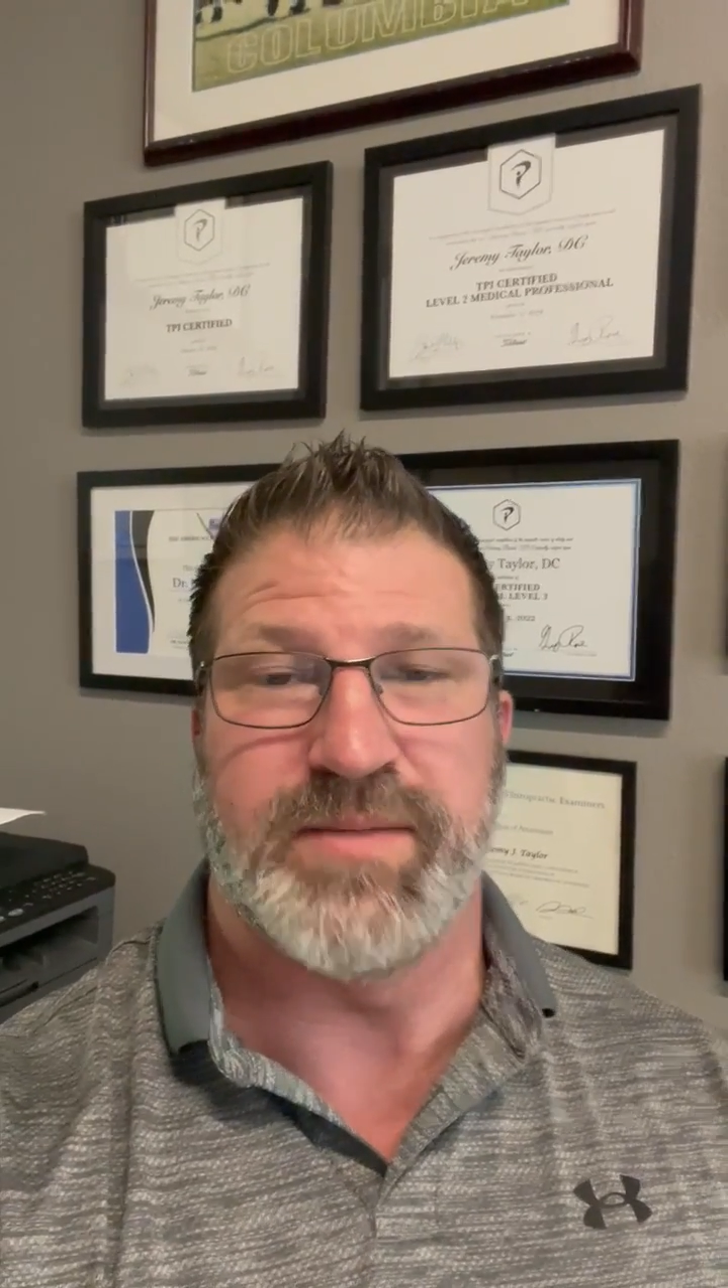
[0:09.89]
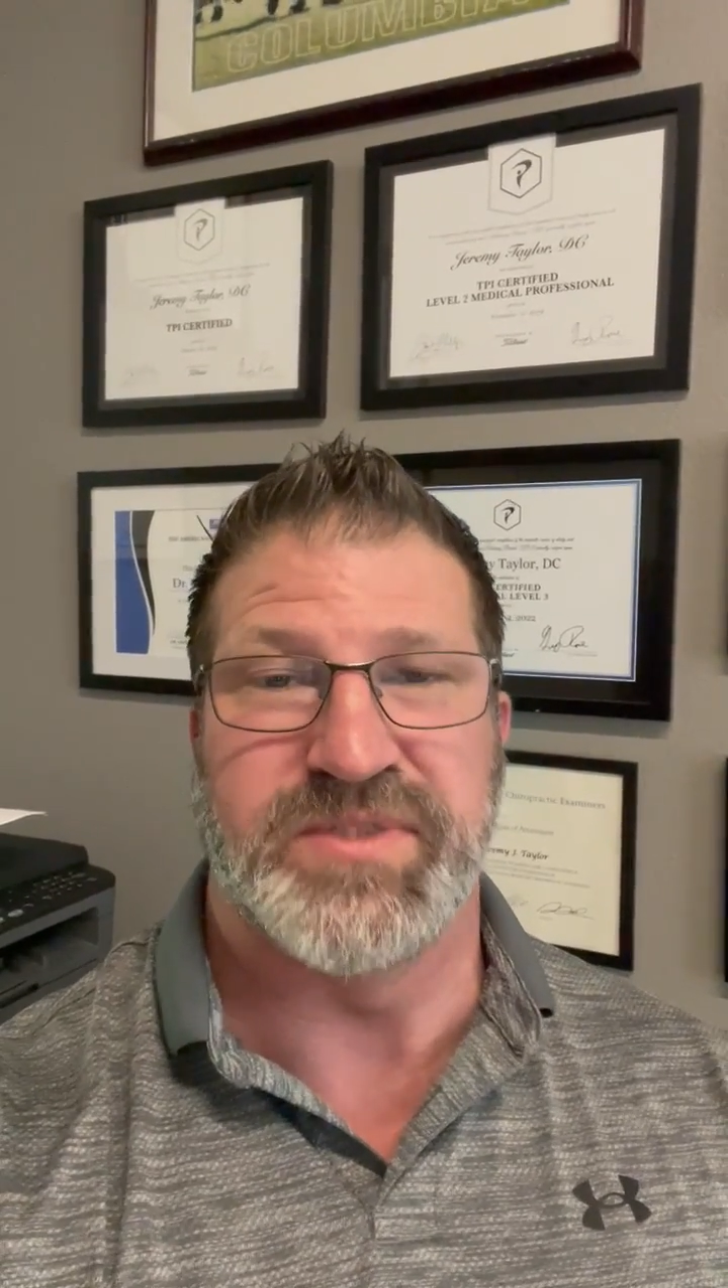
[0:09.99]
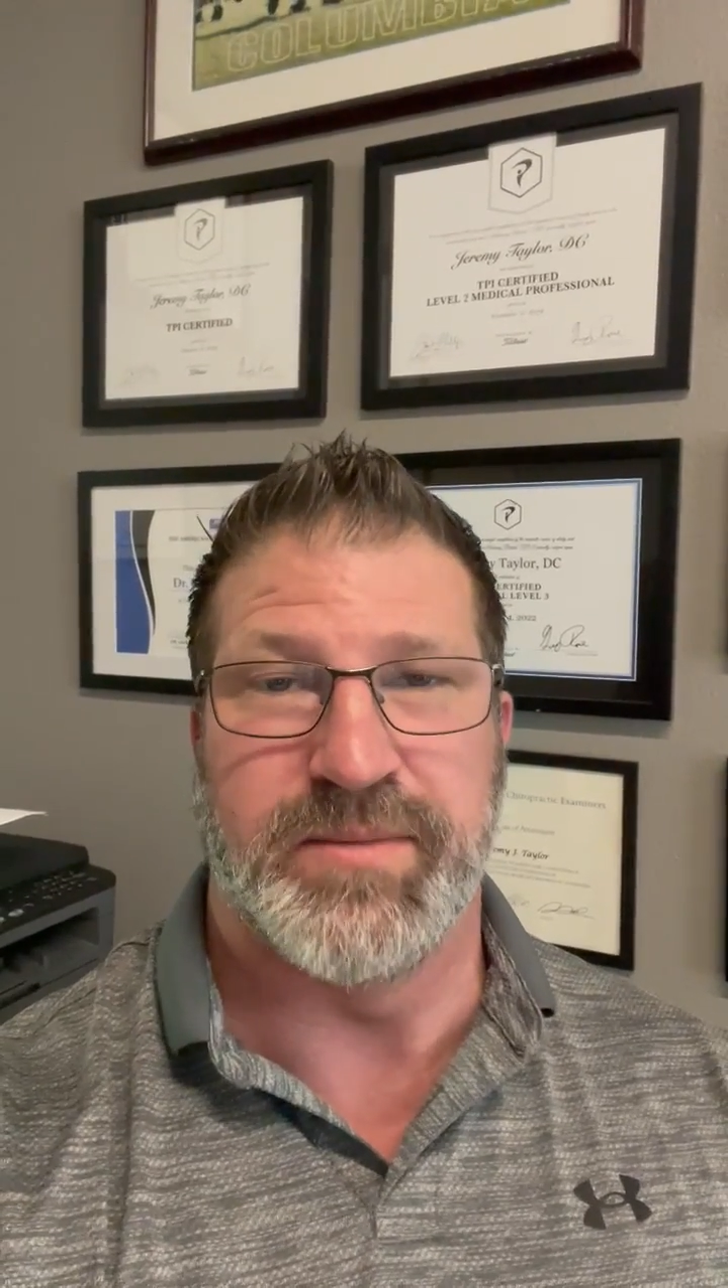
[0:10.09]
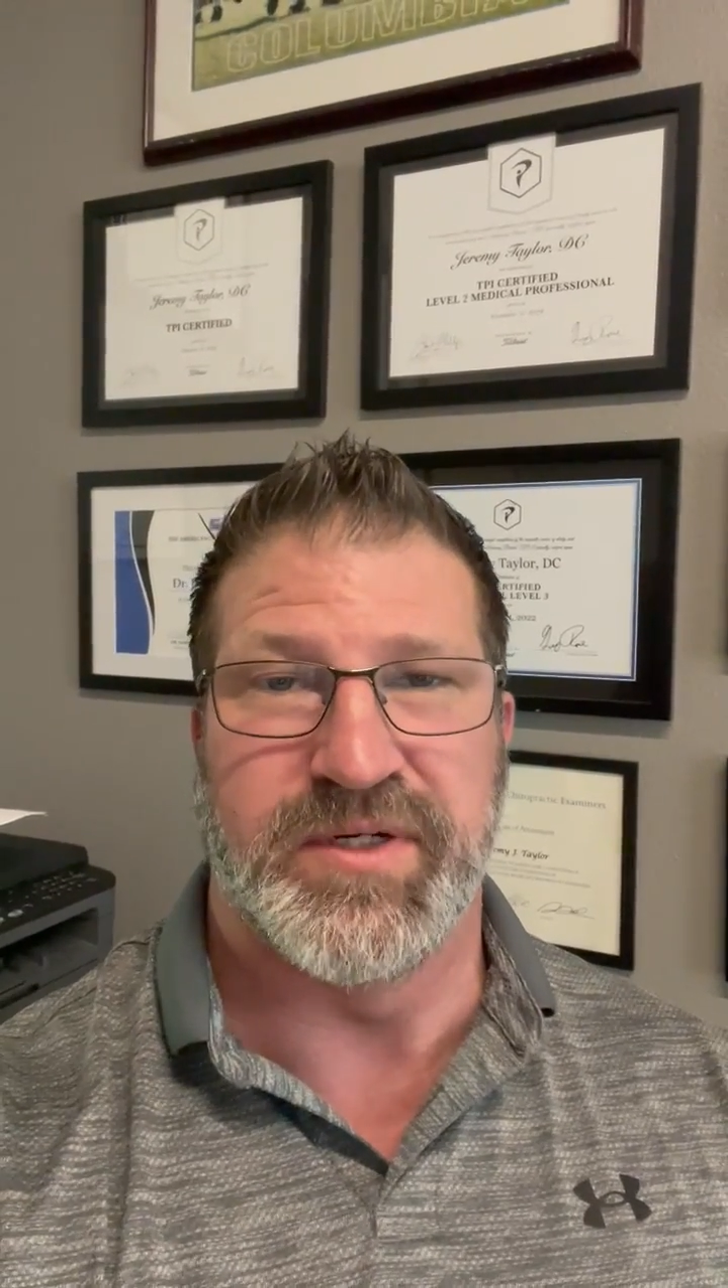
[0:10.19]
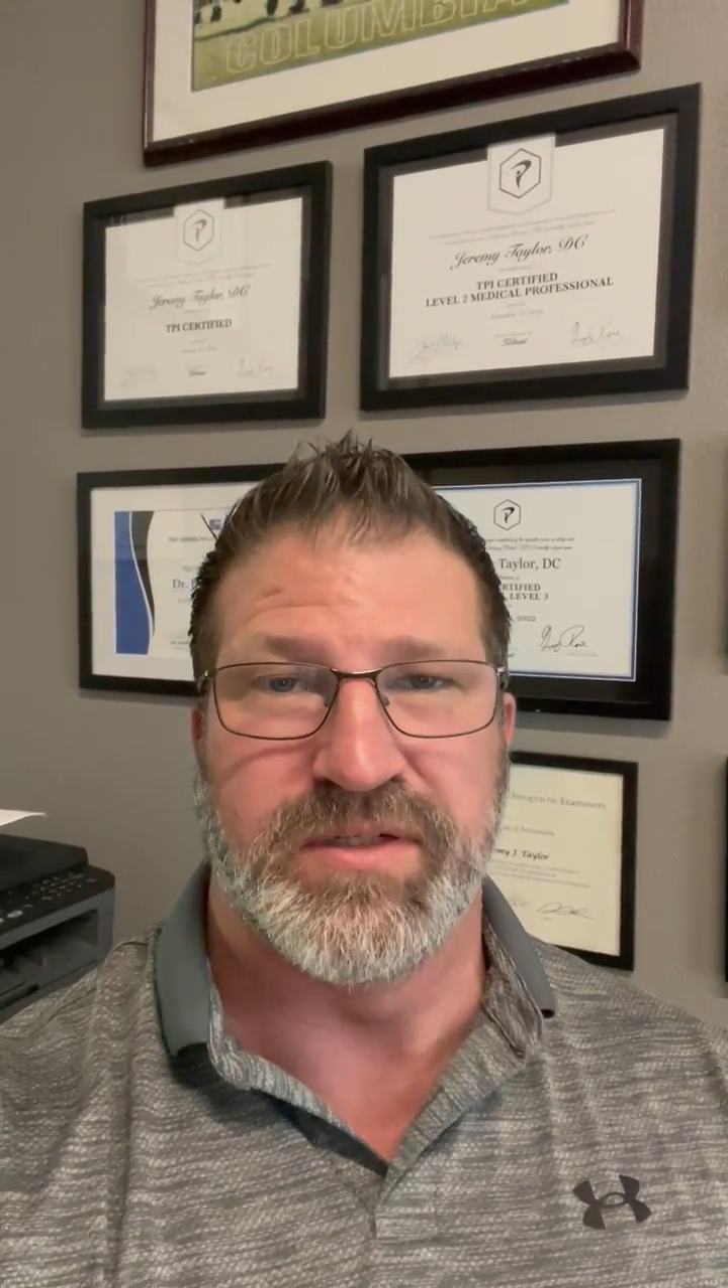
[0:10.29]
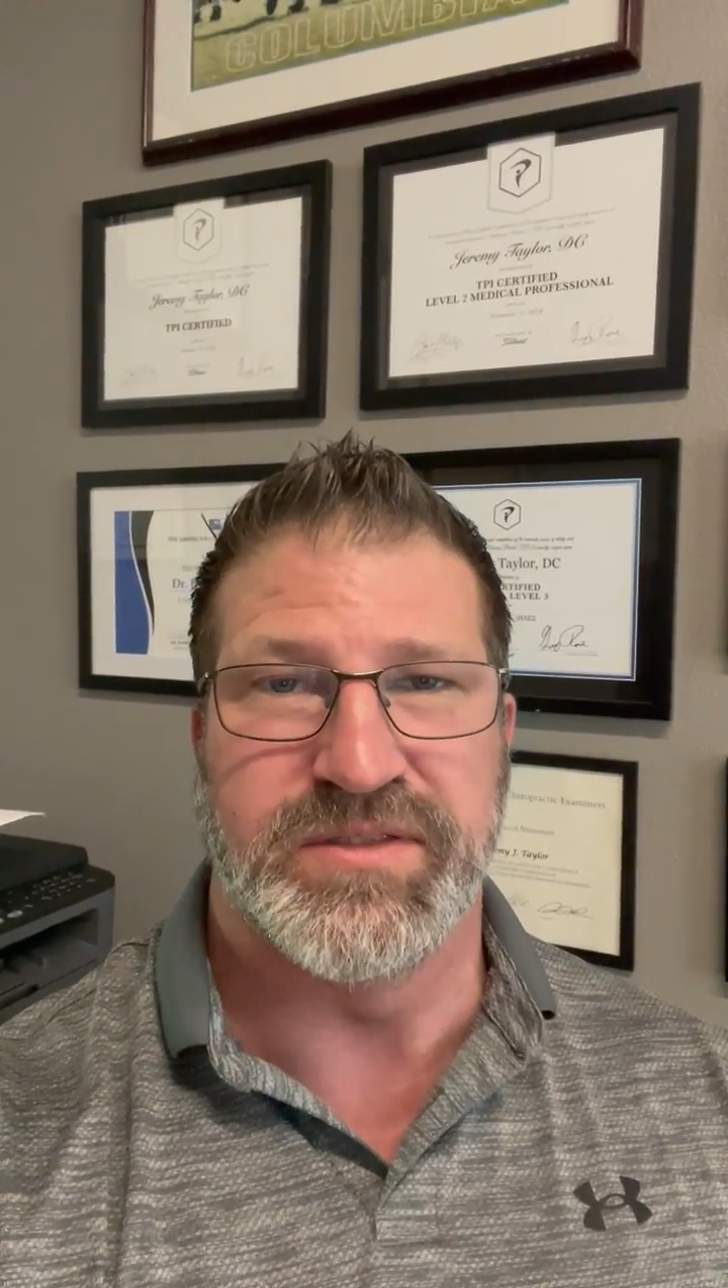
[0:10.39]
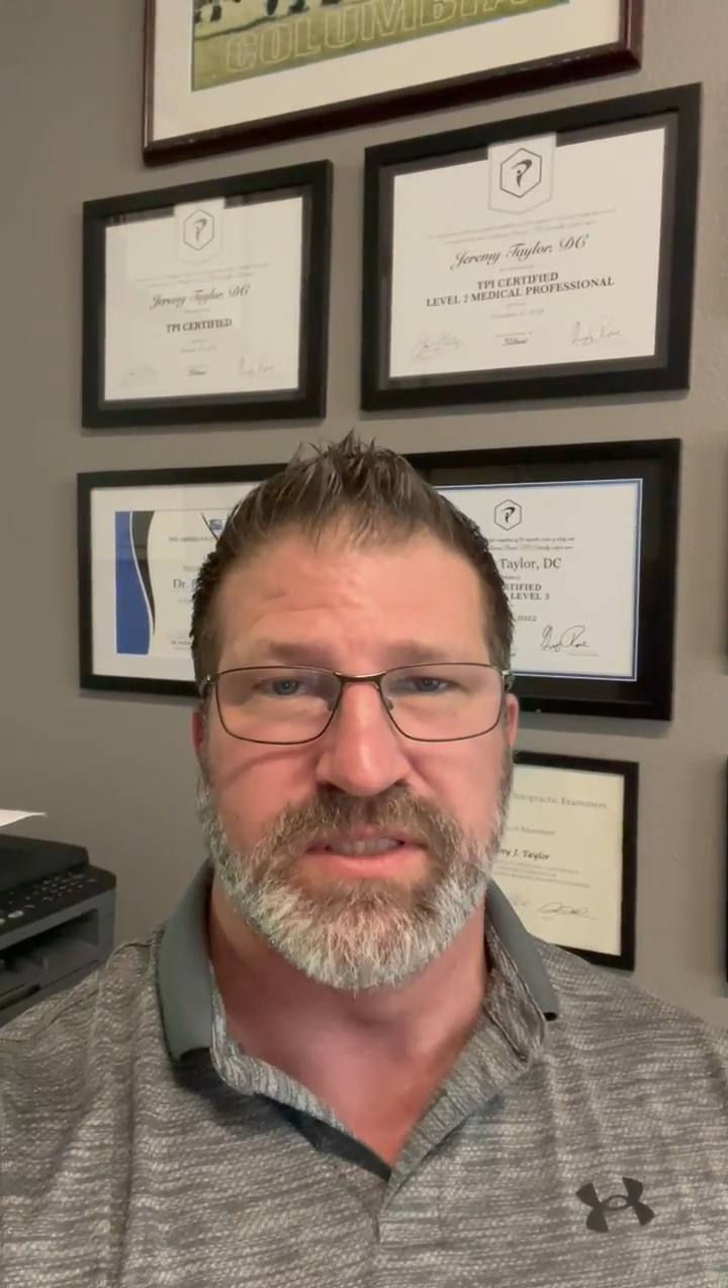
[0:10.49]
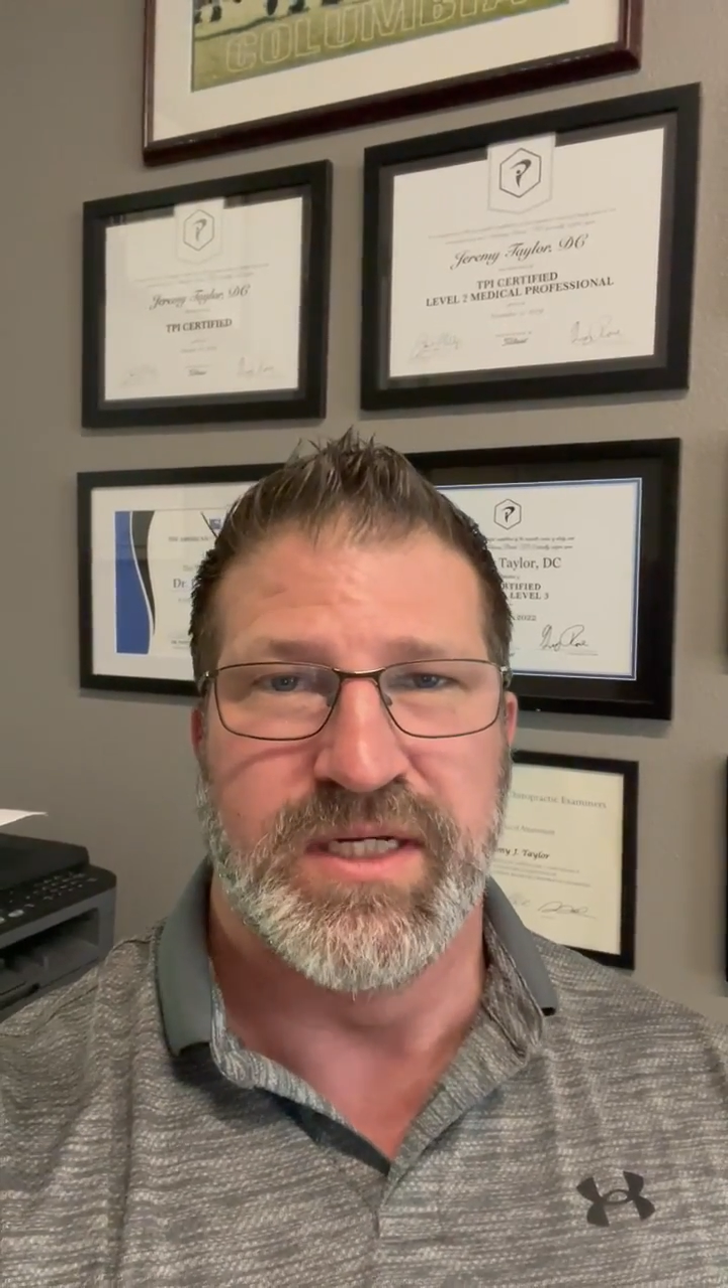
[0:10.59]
seminars.